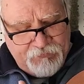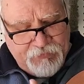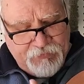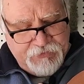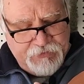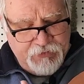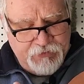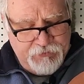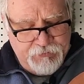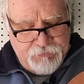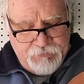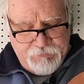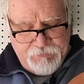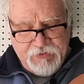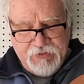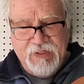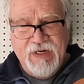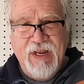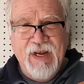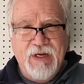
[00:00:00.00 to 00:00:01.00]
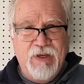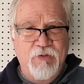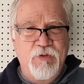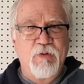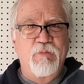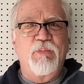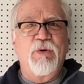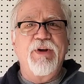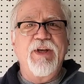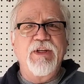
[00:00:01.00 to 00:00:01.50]
the neck and
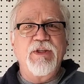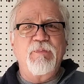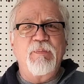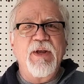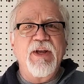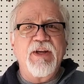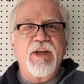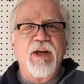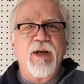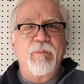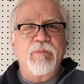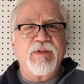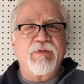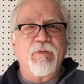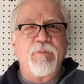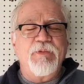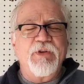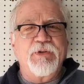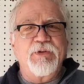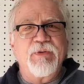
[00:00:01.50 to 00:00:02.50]
the bridge pickups from the